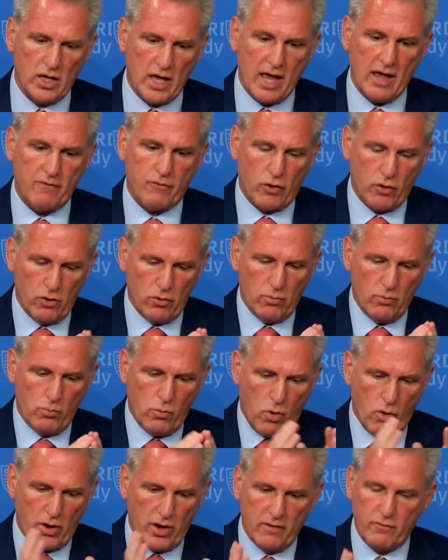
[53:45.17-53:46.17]
gave her
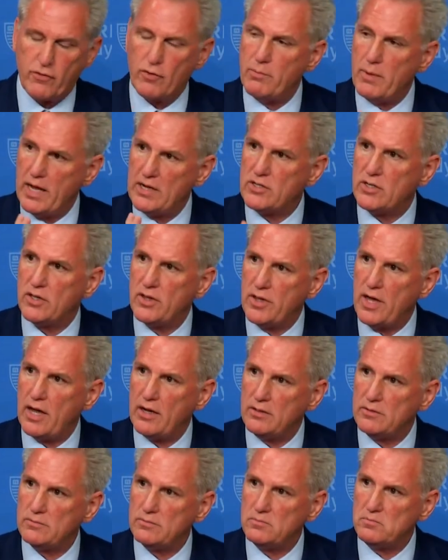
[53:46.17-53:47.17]
more information on
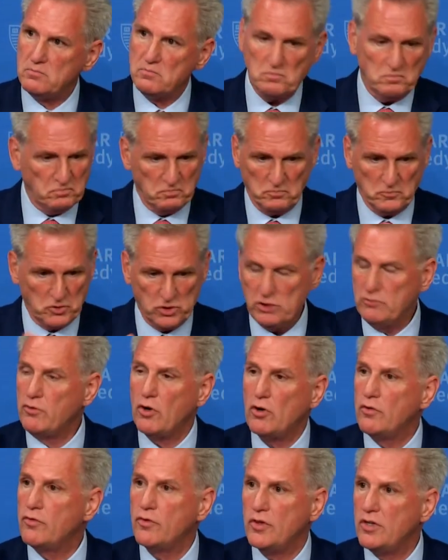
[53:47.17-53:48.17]
that, she
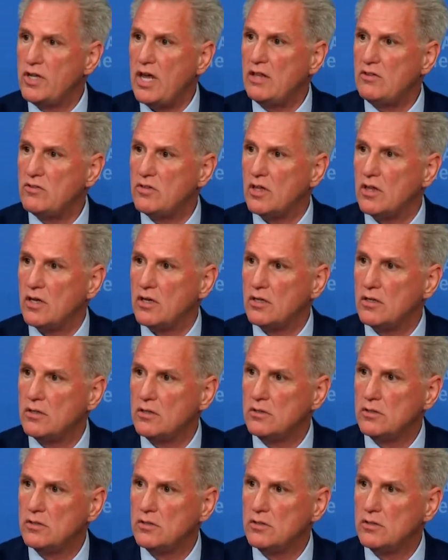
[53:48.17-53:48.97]
voted for the debt ceiling.